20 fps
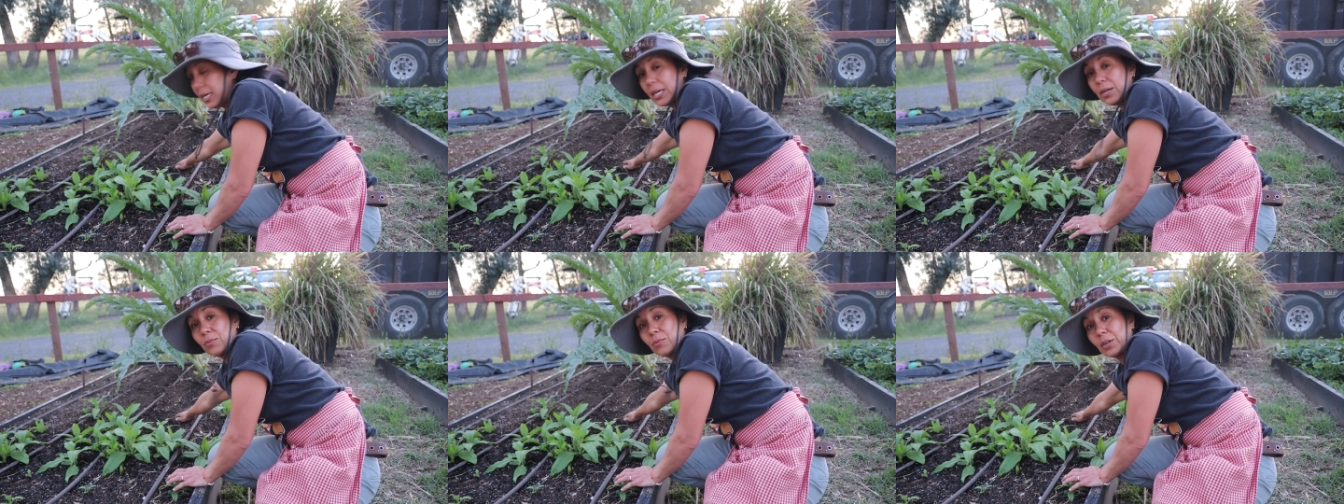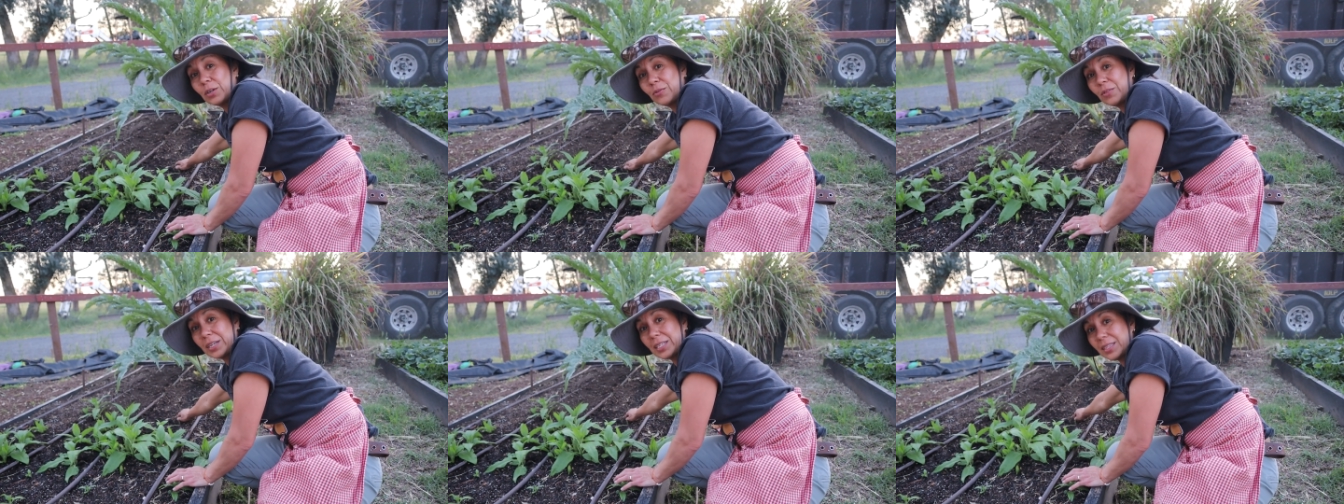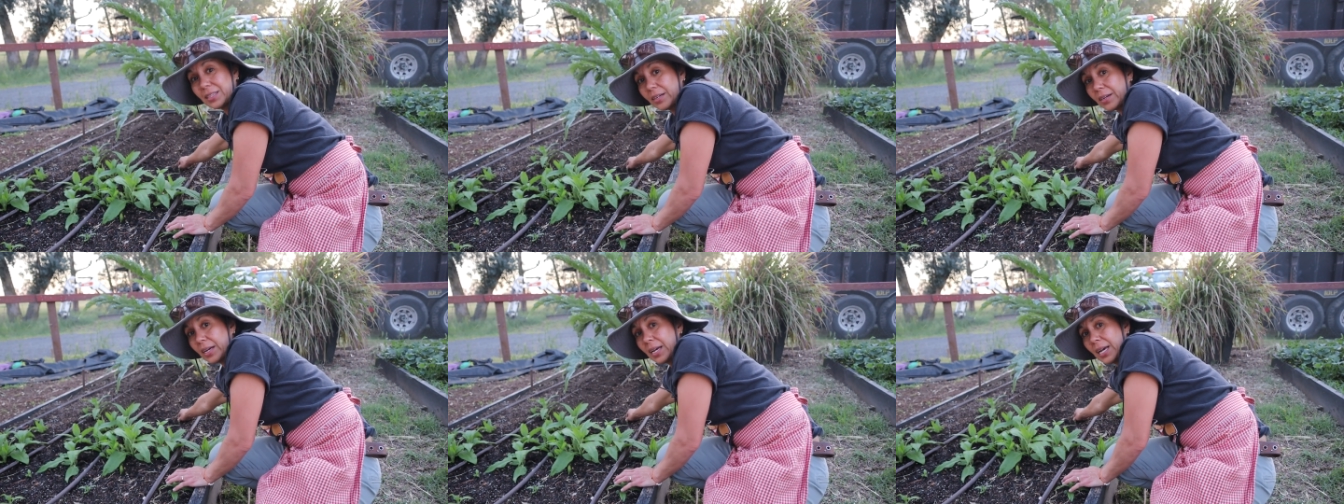and one
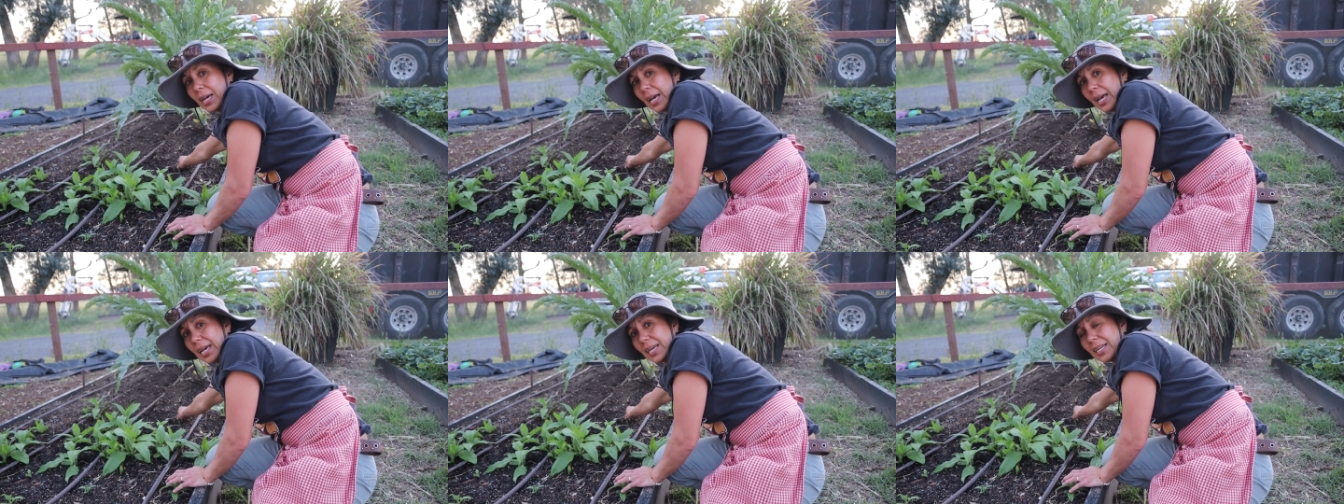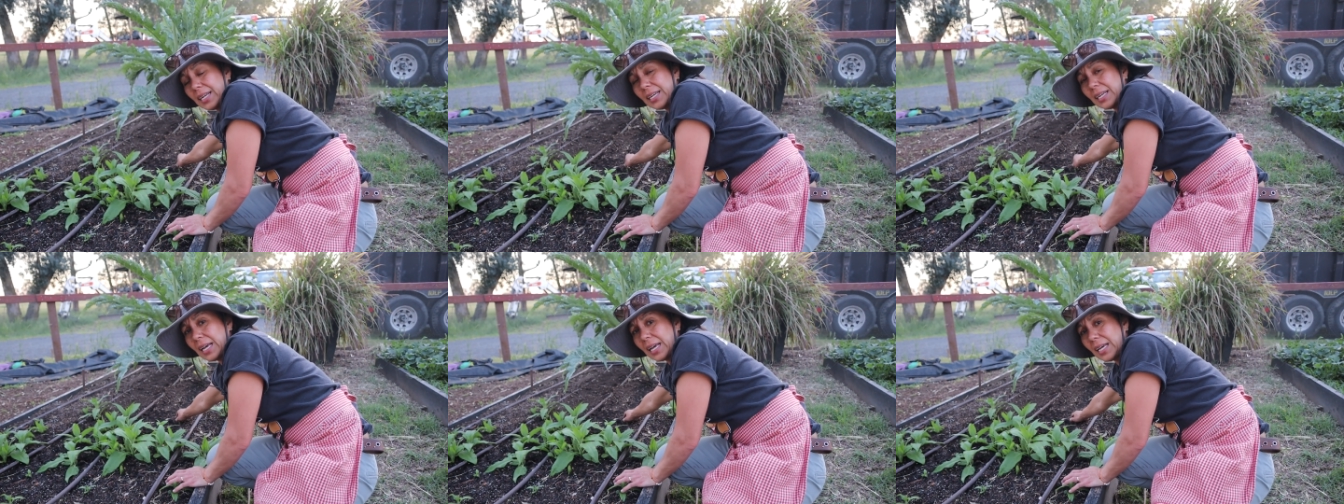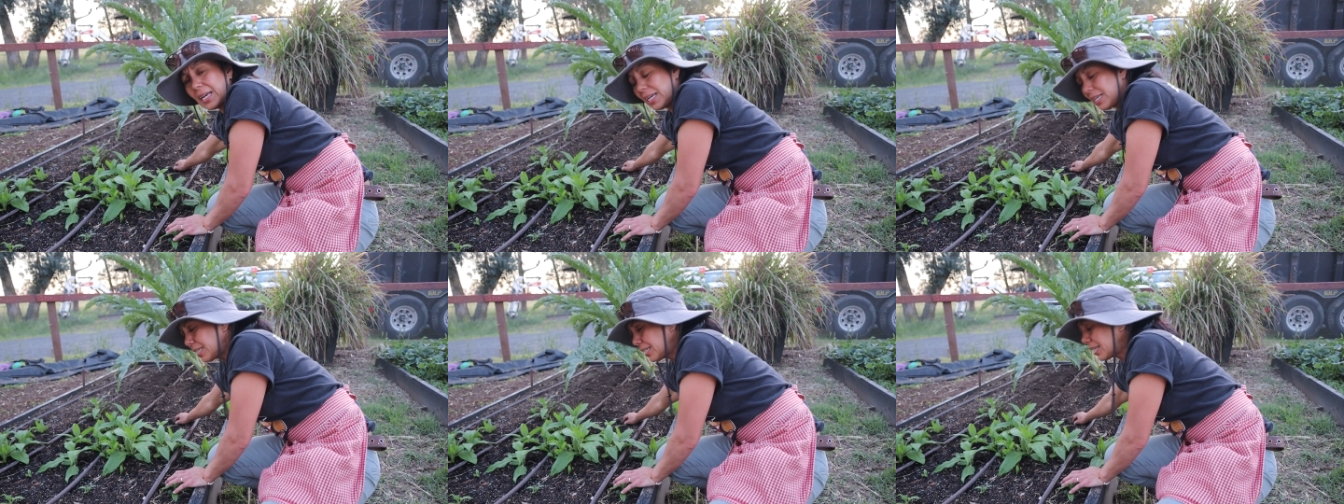right there. And
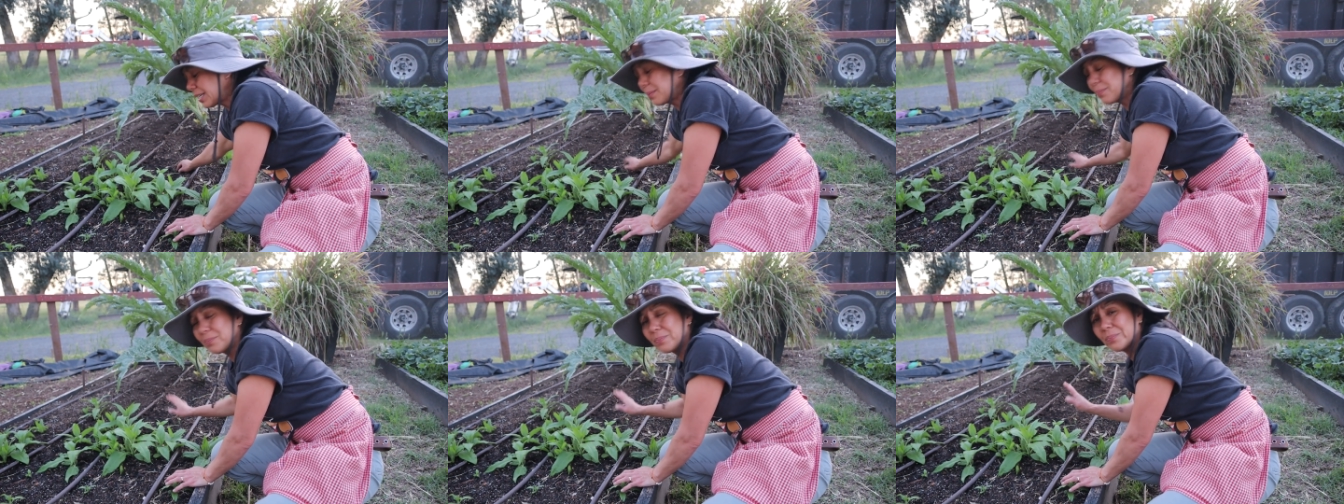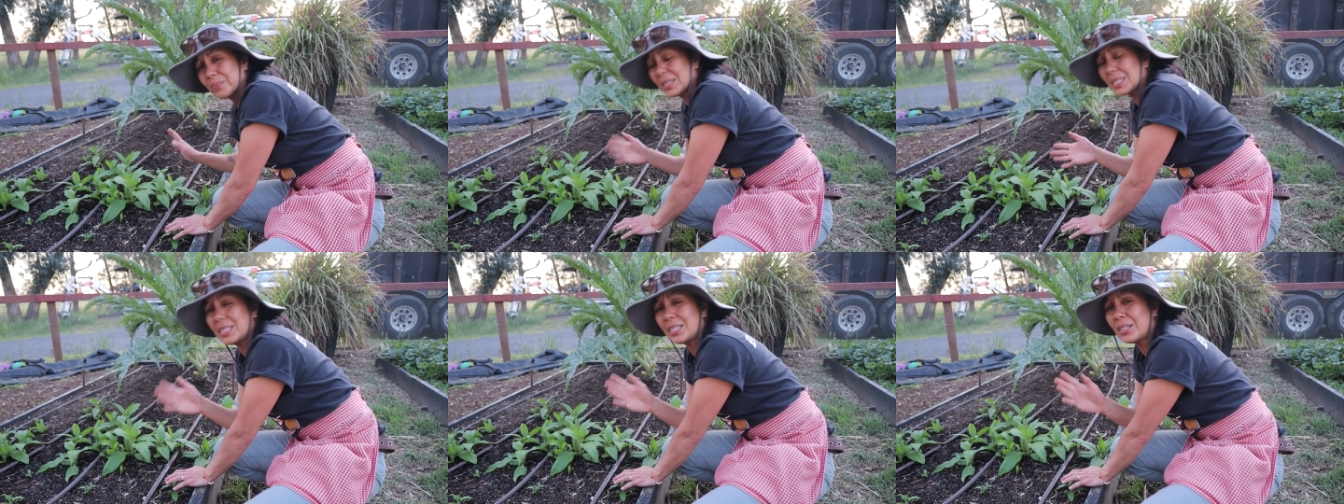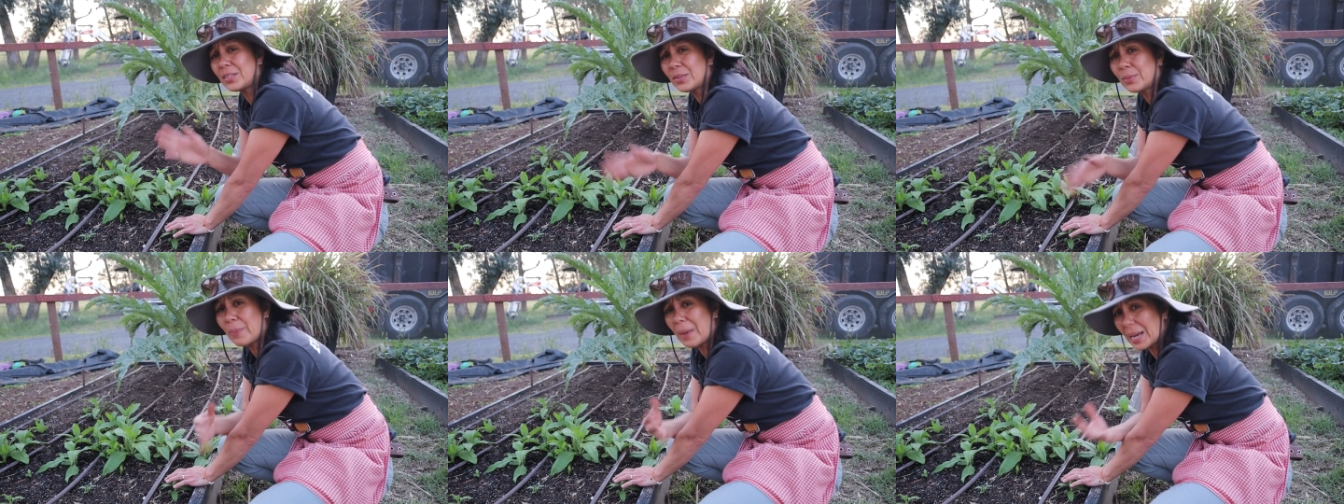you
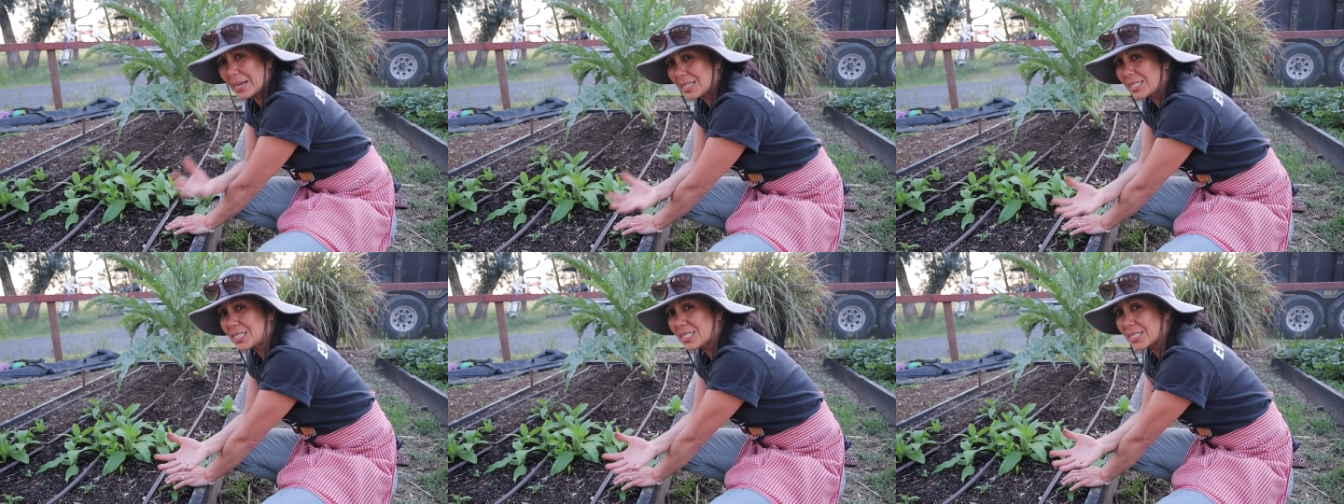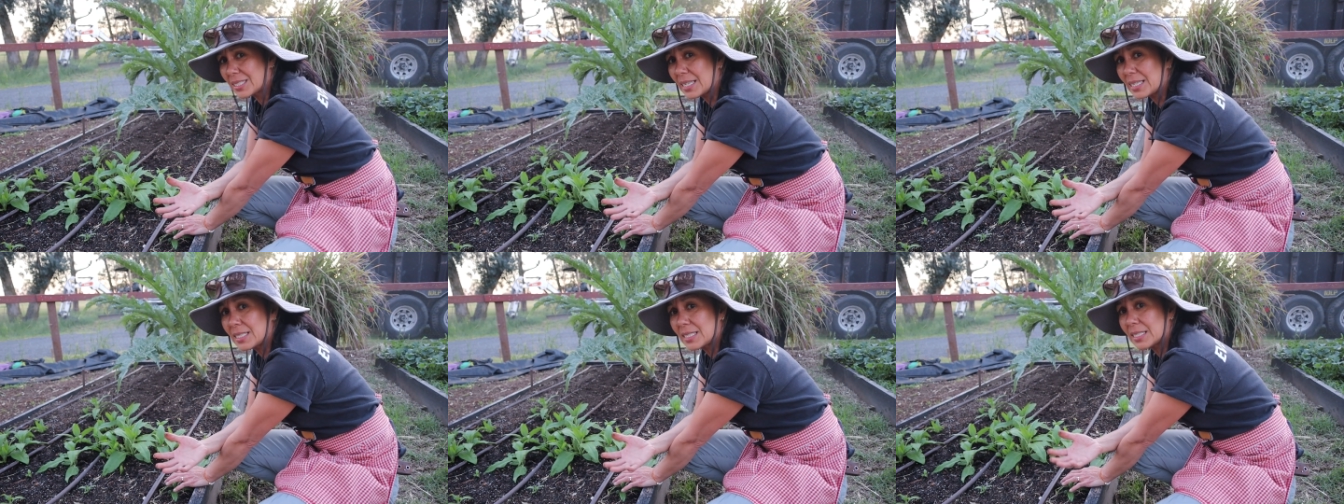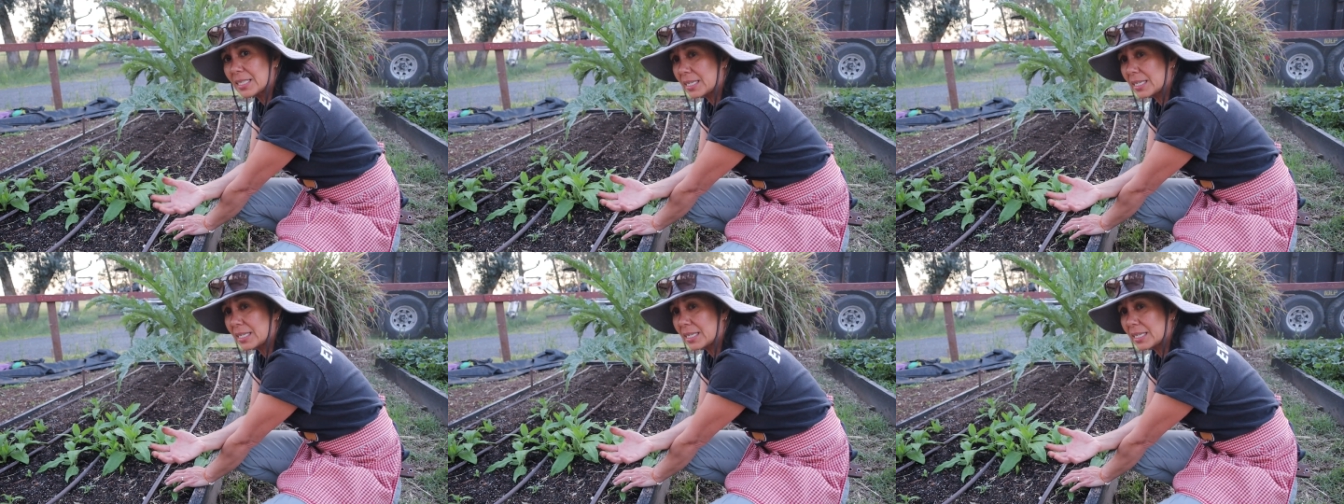know, the package says